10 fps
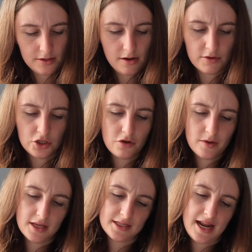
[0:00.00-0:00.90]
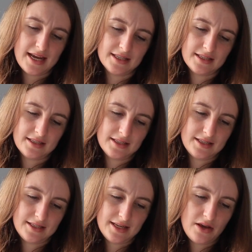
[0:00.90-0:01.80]
So I'm assuming these are like
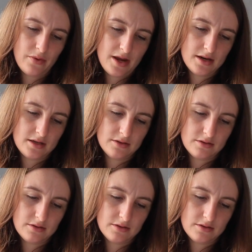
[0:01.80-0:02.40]
seaweed.